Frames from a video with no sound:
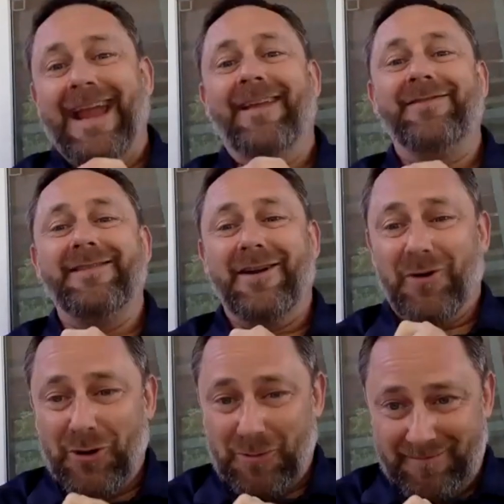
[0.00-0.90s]
in
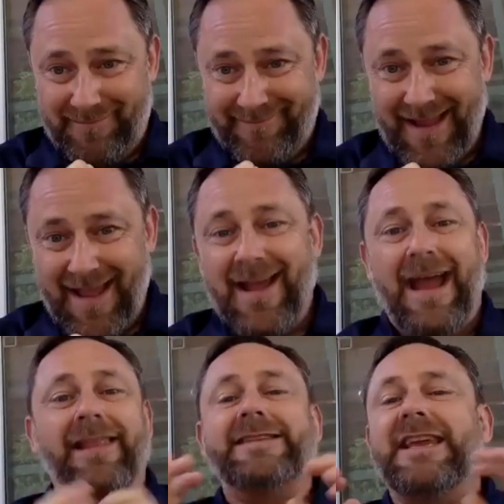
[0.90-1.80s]
the group.
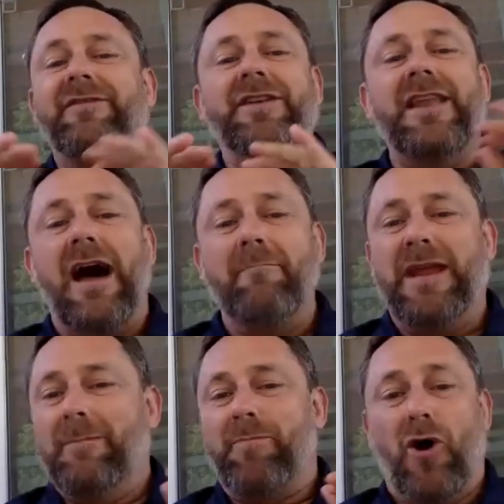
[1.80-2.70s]
And let's even not
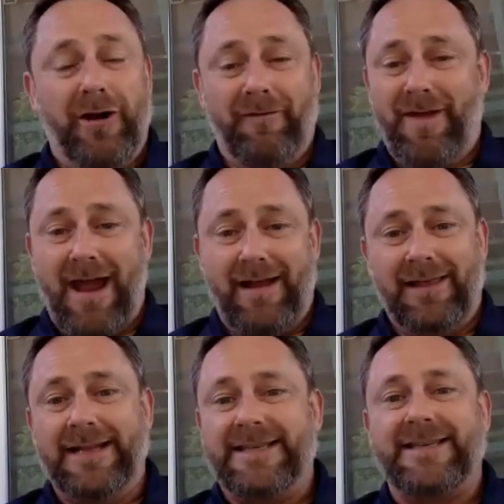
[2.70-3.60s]
be a part of that.
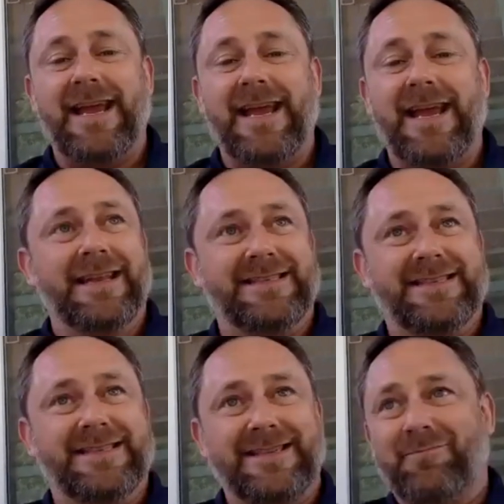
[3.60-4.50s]
Let's say that
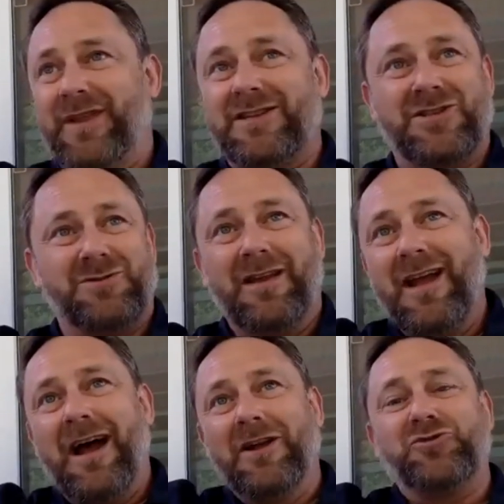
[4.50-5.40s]
it's these
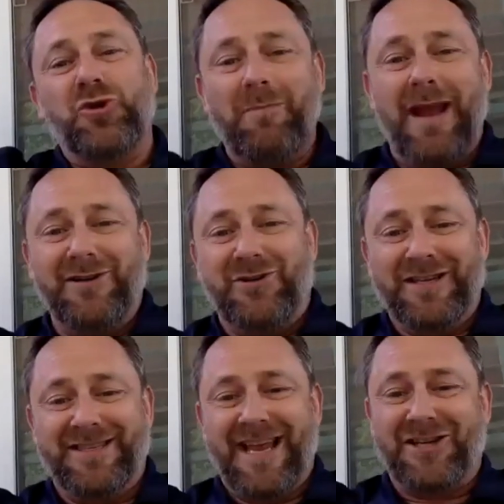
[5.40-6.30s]
a drum
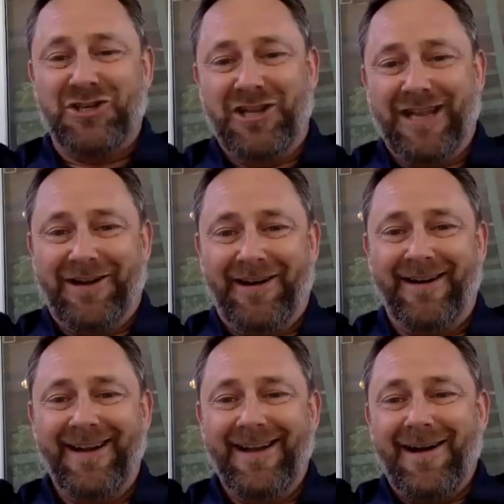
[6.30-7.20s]
major and a section
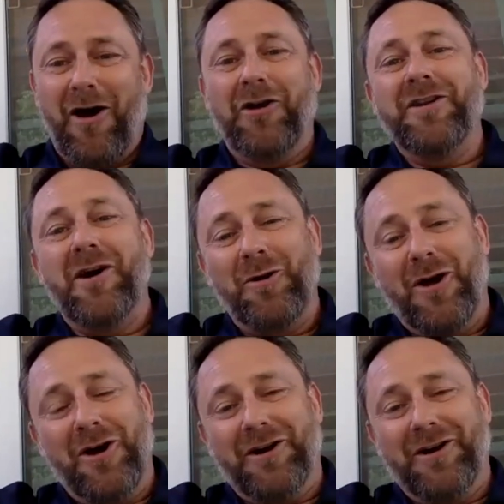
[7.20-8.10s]
leader are no
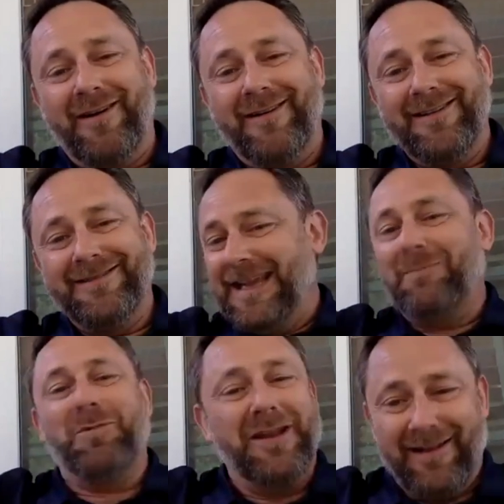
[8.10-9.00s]
longer
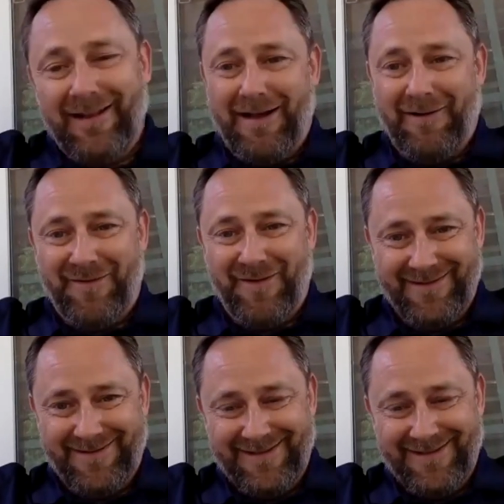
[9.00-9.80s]
deeply in love,